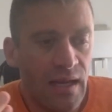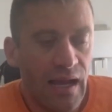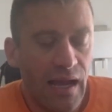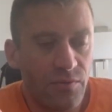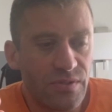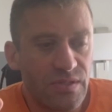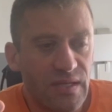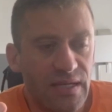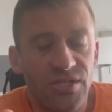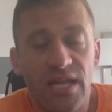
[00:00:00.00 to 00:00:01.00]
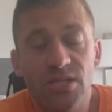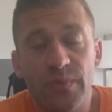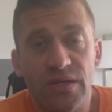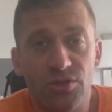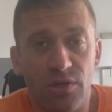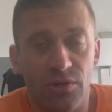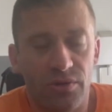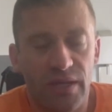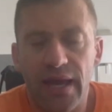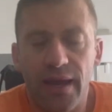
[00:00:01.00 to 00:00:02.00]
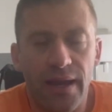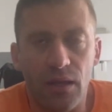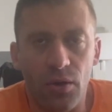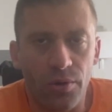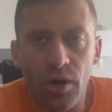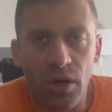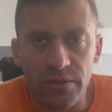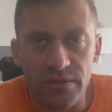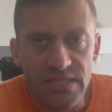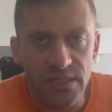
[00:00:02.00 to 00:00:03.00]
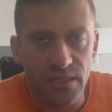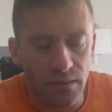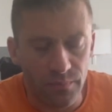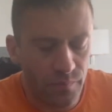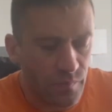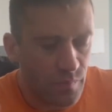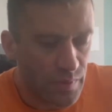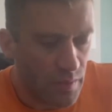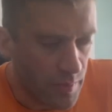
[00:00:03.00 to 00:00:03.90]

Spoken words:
I changed my stroke. Yeah, I know, cardinal sin, blah, blah,